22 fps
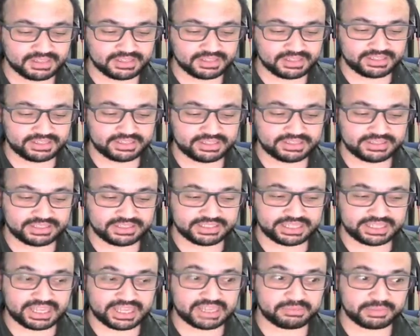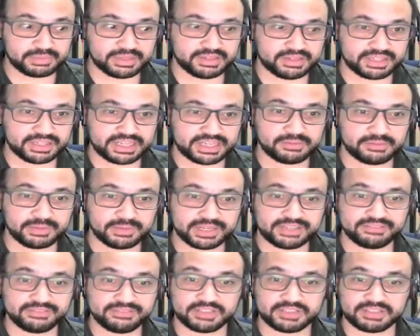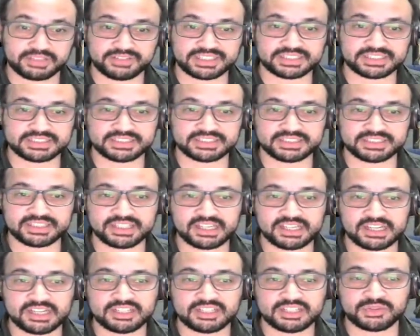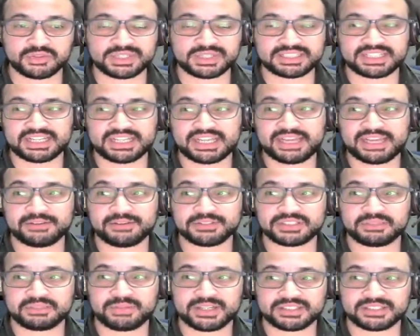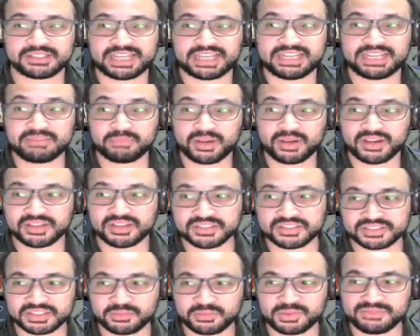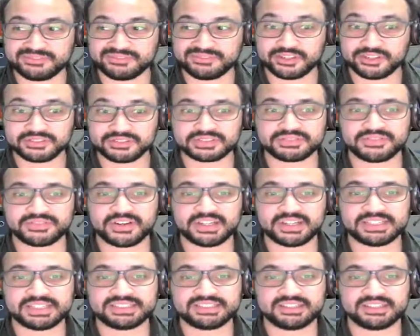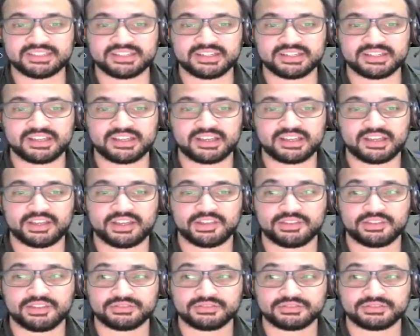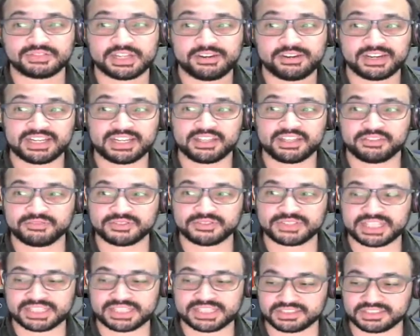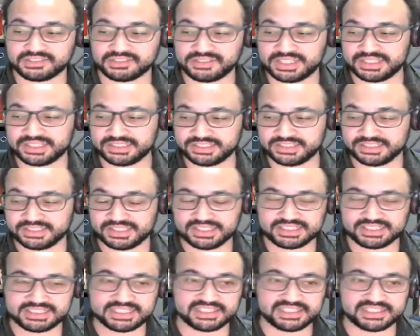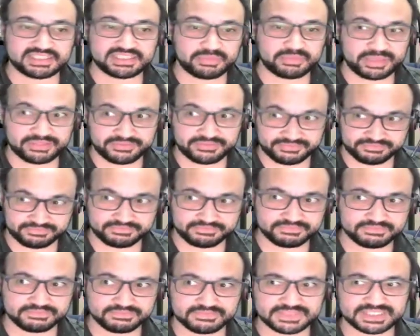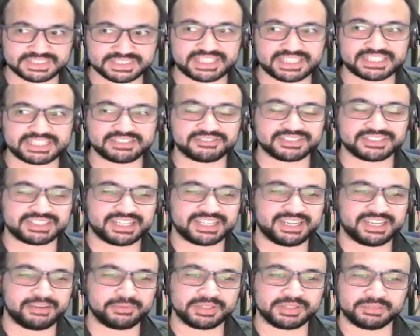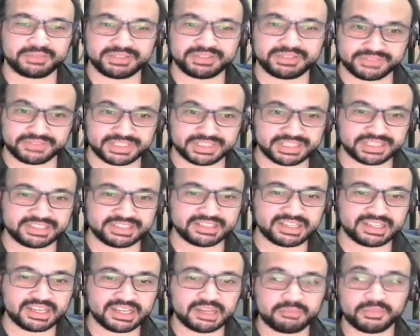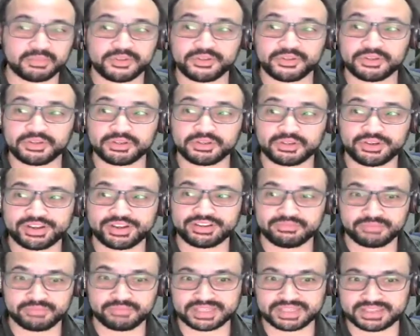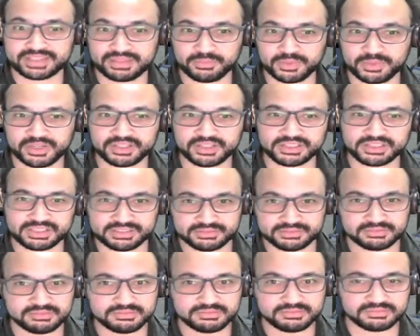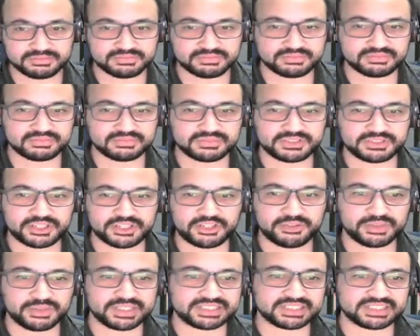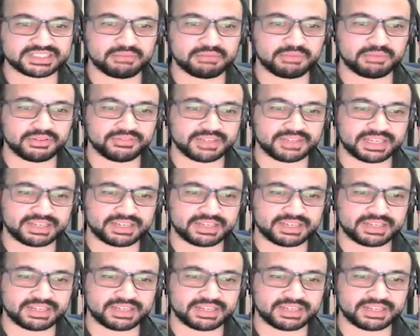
the API Gateway configuration to actually allow us to pass any paths that we've not defined directly through to S3. Now there's an asterisk here with a bit of fiddling, but you can kind of make that work, and I'll show you an example of that.